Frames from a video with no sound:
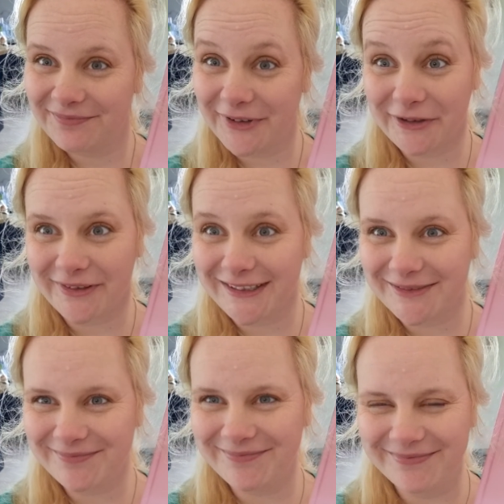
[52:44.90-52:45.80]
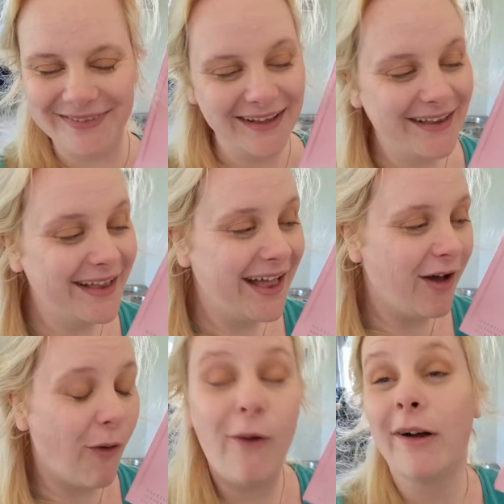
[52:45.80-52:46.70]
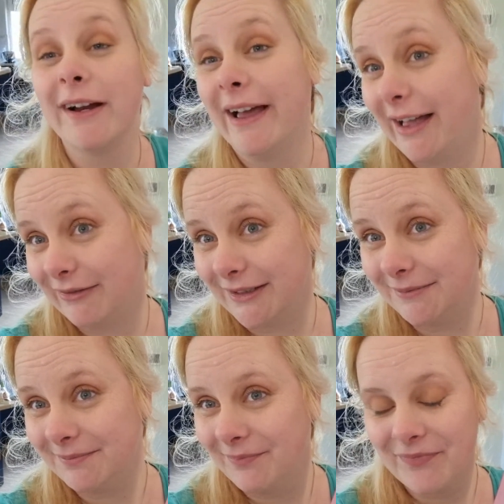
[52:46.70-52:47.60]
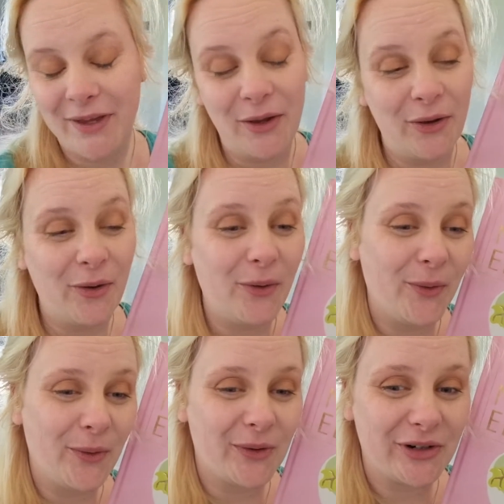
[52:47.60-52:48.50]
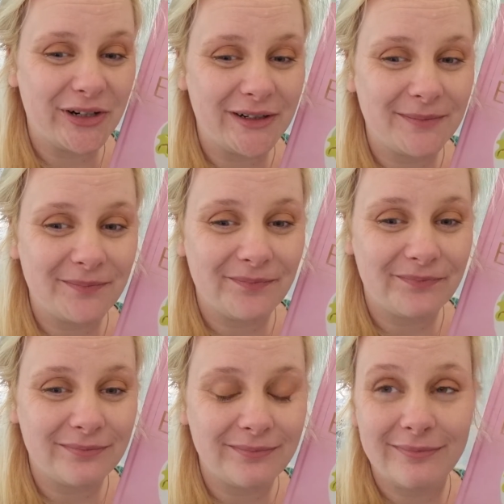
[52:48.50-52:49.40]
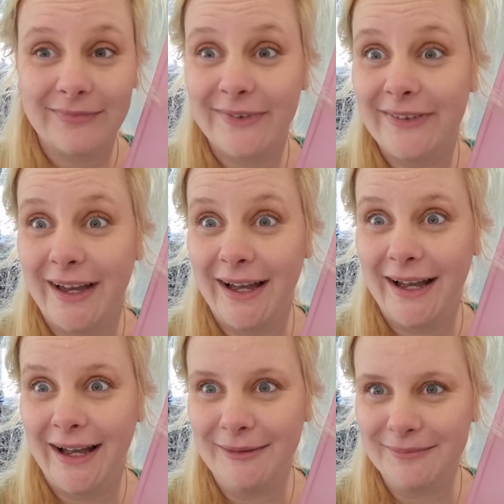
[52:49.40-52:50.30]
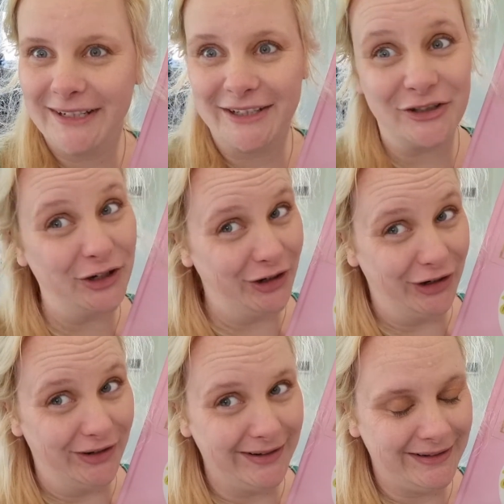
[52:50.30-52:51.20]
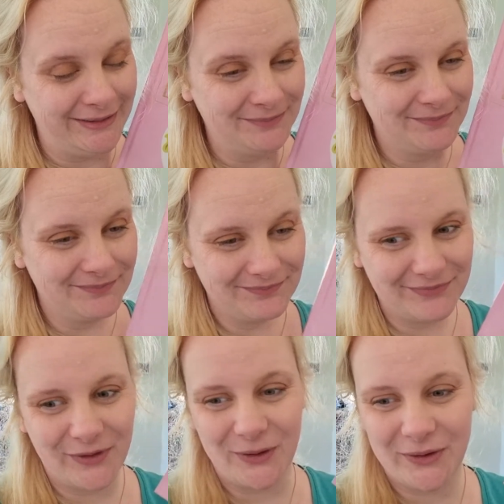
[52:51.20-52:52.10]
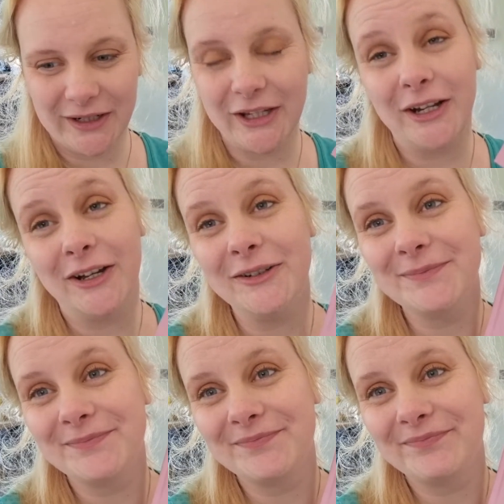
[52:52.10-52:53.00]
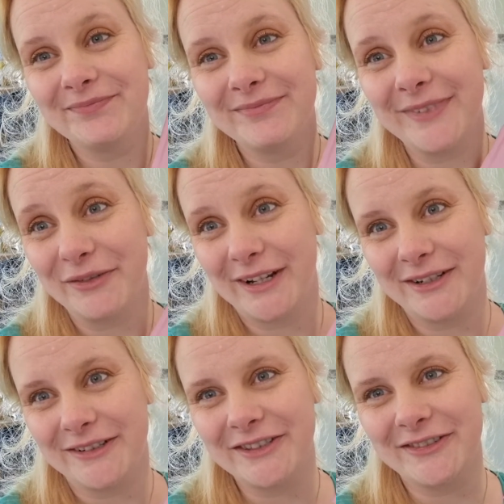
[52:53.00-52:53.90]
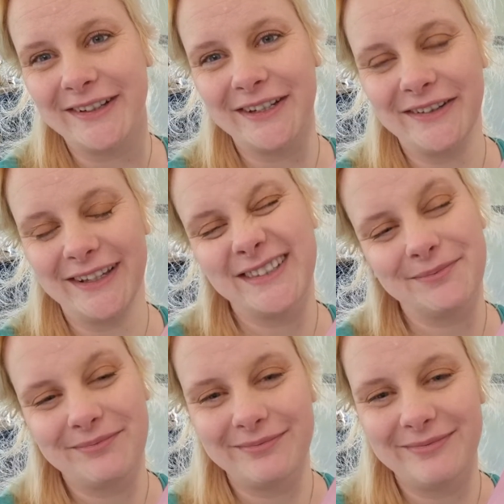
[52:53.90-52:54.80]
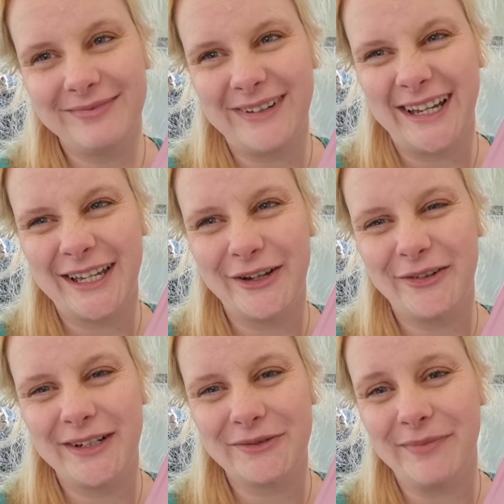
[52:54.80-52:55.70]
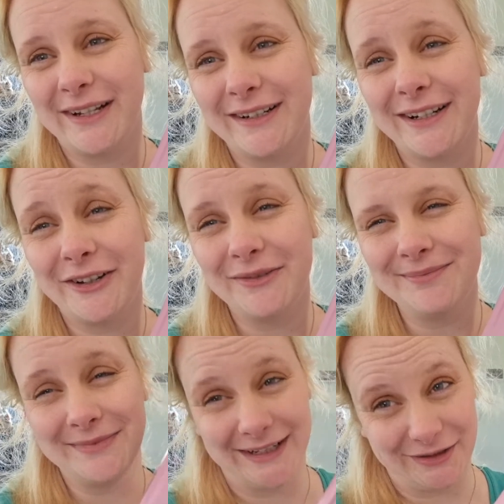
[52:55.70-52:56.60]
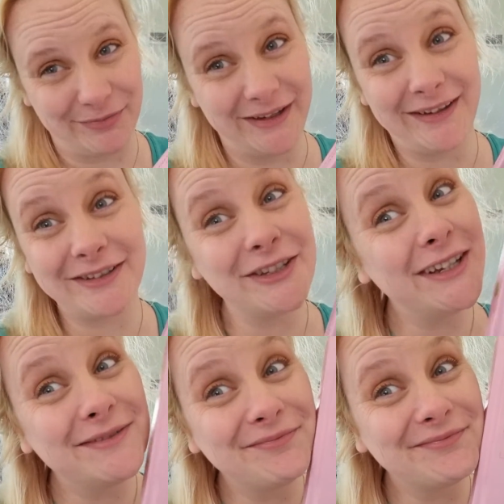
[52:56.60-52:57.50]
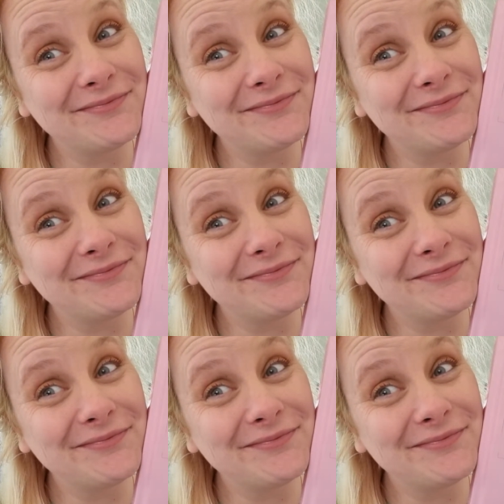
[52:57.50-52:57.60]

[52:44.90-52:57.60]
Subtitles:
perfect. Or heaven, or damn, that's good. Or, you know, if you're in a restaurant and you think, I can cook this better at home, that's because I am.